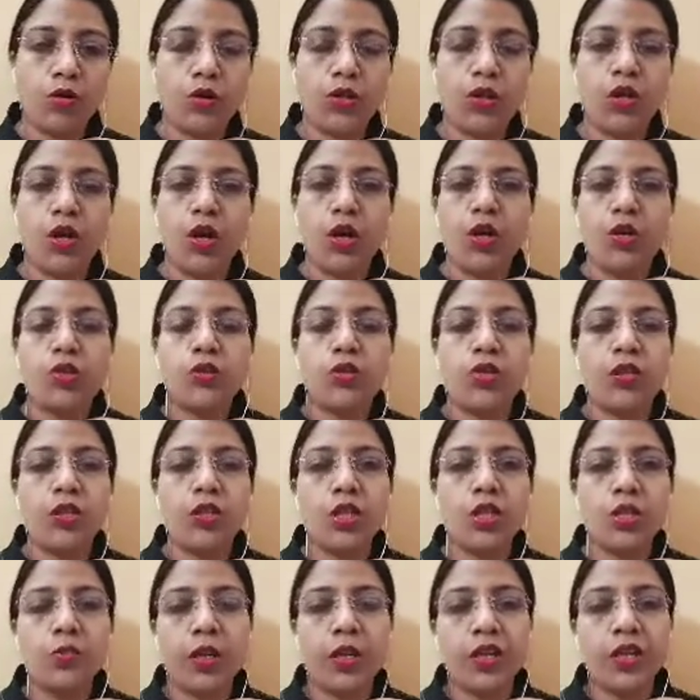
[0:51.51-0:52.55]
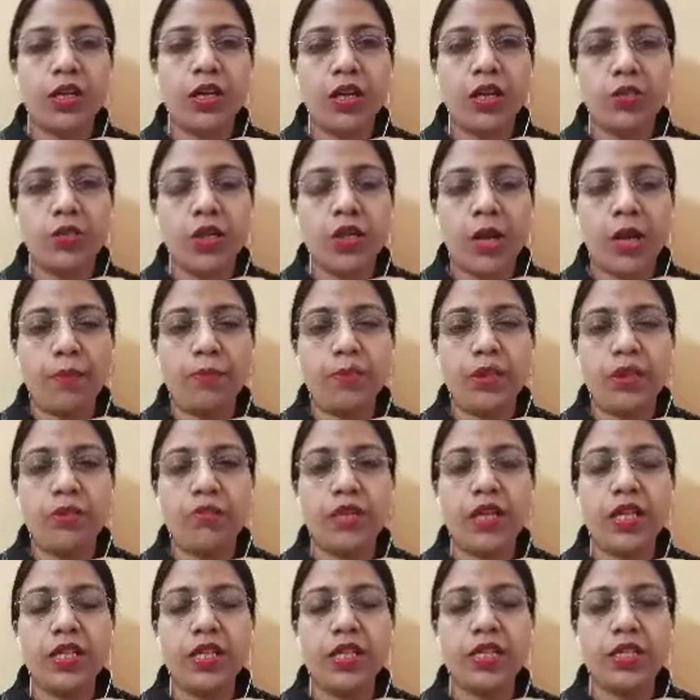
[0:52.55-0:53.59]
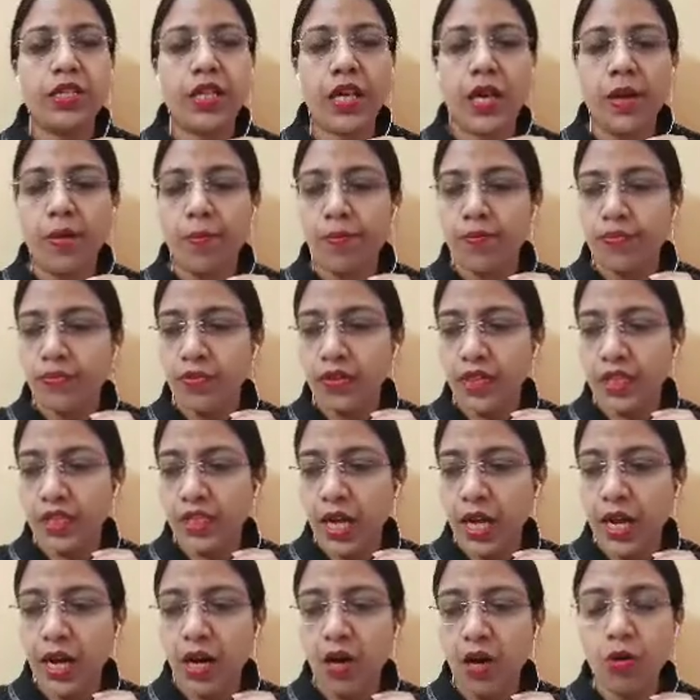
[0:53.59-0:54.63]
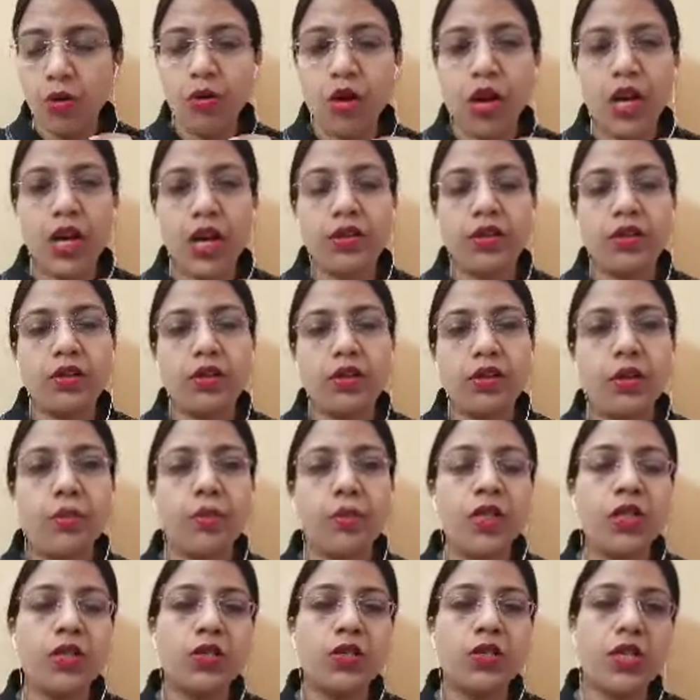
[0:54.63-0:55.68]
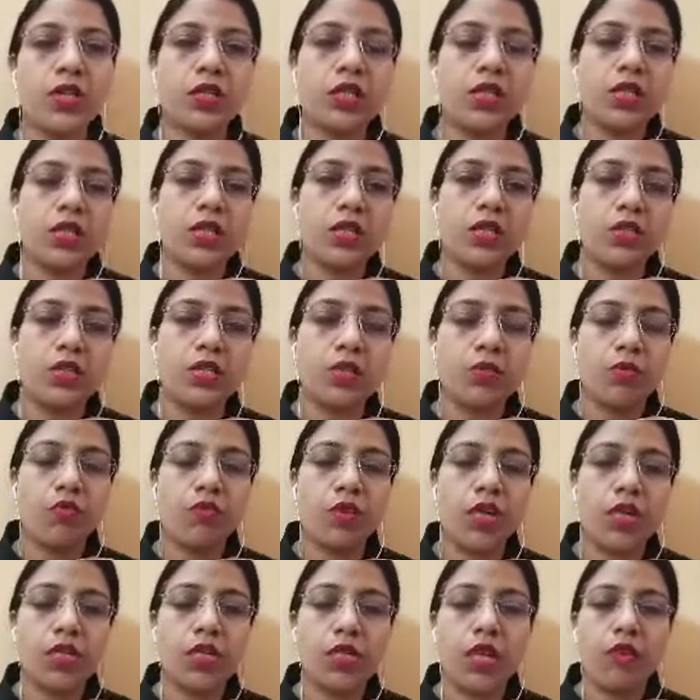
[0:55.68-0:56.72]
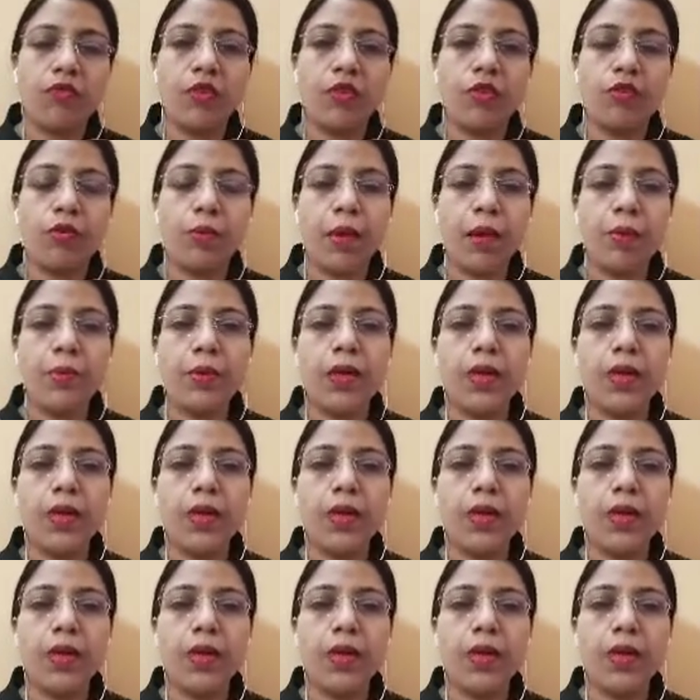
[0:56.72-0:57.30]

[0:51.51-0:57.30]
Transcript: So in this particular chapter we'll see that how our criminal justice system works. If you remember,